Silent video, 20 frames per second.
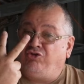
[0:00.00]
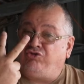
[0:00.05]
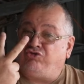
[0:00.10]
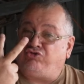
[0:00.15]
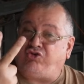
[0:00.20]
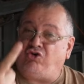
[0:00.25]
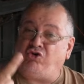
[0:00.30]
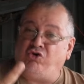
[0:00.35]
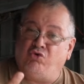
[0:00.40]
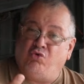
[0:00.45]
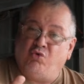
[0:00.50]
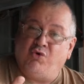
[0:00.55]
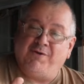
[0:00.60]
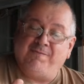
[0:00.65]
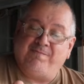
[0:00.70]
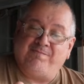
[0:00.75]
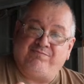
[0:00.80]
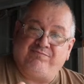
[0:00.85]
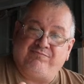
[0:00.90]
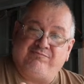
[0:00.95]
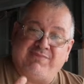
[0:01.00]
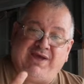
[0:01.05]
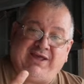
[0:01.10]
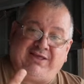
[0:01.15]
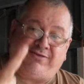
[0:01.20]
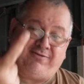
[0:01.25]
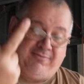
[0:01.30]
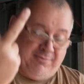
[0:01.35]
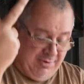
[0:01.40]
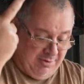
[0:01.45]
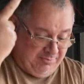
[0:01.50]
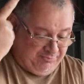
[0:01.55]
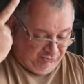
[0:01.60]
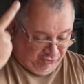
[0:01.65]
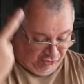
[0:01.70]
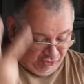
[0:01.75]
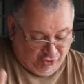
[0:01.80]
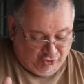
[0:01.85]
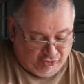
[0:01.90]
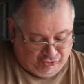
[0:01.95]
two, maximum
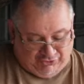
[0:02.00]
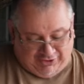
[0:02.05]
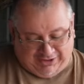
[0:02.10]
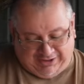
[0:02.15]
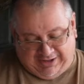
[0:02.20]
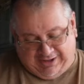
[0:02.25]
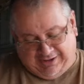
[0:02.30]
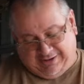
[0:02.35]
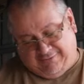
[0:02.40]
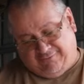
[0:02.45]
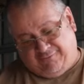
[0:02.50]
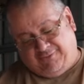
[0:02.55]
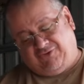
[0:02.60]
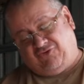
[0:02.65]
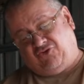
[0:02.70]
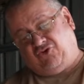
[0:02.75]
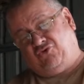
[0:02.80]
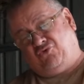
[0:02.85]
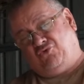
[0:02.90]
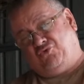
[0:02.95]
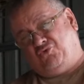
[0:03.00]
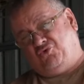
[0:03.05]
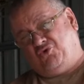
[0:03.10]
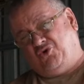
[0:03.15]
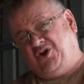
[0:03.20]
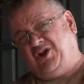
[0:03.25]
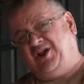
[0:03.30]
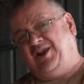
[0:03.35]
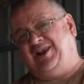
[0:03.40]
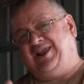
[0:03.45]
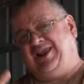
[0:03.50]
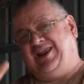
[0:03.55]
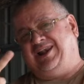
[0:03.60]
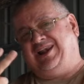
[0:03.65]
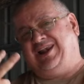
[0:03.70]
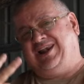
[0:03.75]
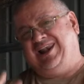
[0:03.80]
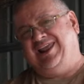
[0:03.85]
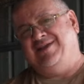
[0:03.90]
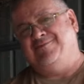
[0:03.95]
two together, which really
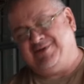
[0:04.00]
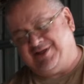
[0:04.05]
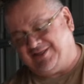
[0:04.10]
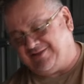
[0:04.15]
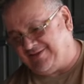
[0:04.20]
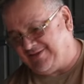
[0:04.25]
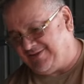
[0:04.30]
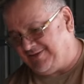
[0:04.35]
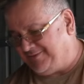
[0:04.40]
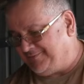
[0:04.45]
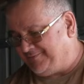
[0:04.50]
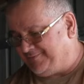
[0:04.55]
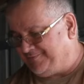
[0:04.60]
limits